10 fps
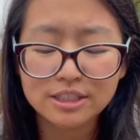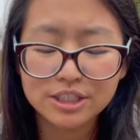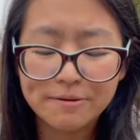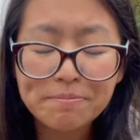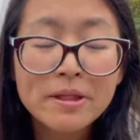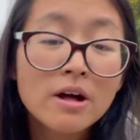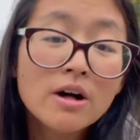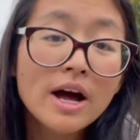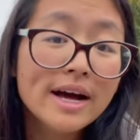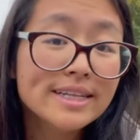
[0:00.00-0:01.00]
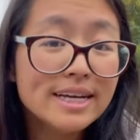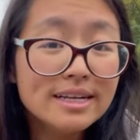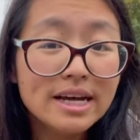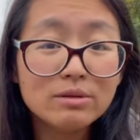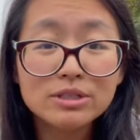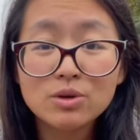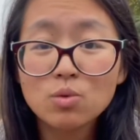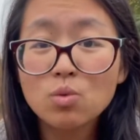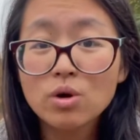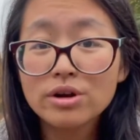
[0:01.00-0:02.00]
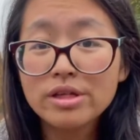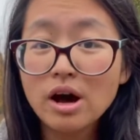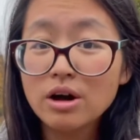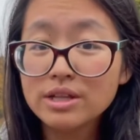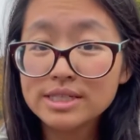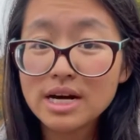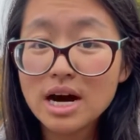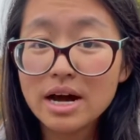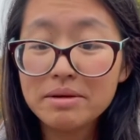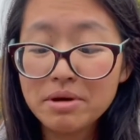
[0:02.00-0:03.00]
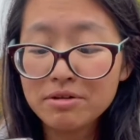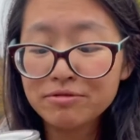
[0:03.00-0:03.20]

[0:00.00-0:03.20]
So at the end of the day, was it worth all this time